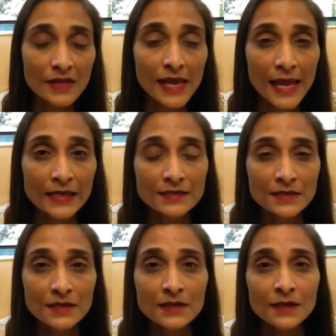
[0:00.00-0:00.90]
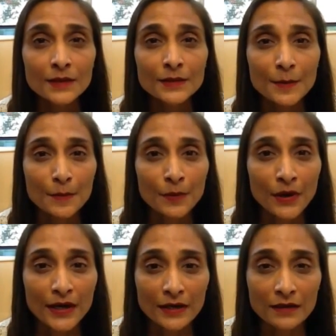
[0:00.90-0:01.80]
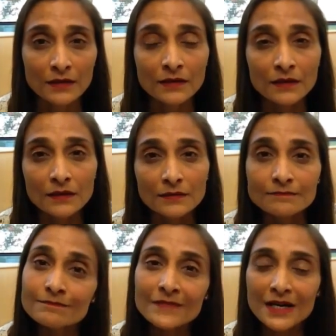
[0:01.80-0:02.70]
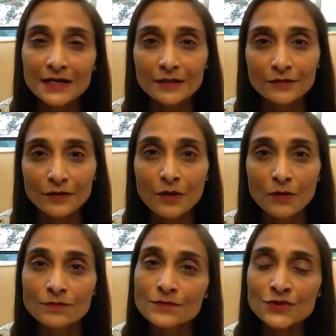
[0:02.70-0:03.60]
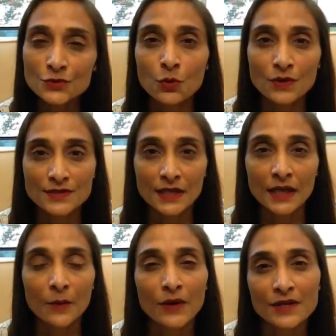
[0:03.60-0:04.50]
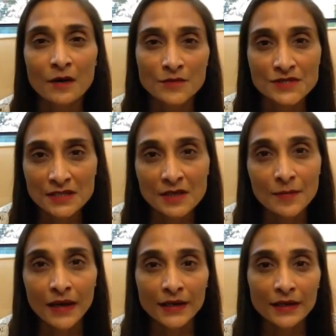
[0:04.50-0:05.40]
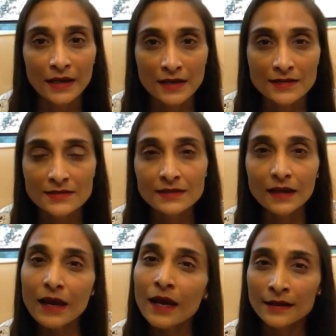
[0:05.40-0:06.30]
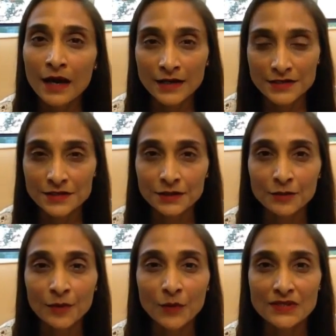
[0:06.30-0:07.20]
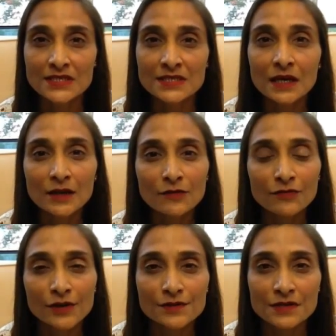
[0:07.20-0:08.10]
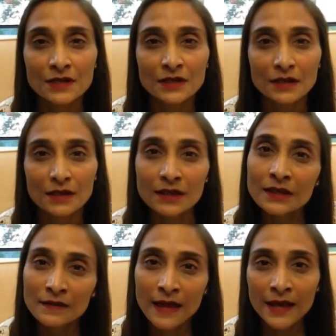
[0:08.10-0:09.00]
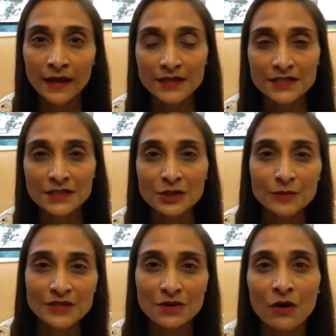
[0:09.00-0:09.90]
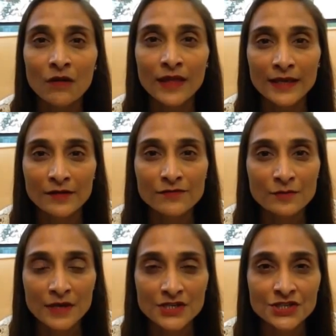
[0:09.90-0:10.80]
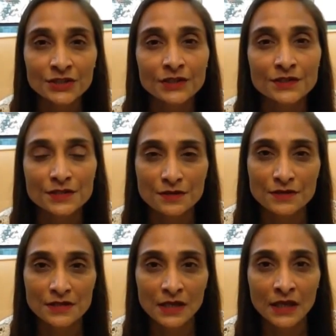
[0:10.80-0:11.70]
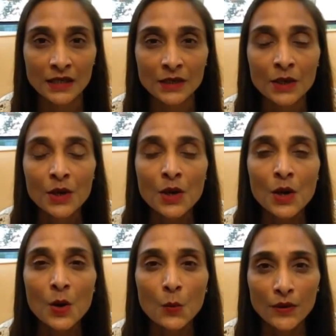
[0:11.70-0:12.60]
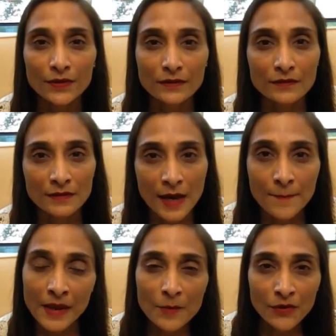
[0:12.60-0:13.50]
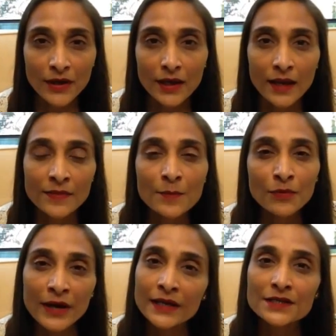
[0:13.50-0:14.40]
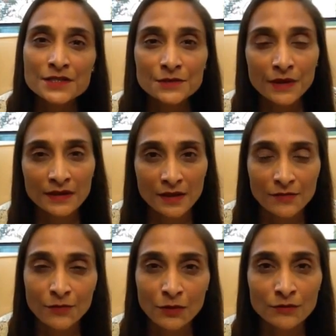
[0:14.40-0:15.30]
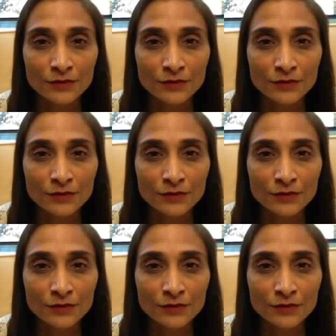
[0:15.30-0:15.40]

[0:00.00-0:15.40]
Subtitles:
And the brain kind of stores it, and I want you to almost think about it as an ice cube, and what's stuck and frozen in that ice cube is all that information associated with that memory. And the brain is doing that for a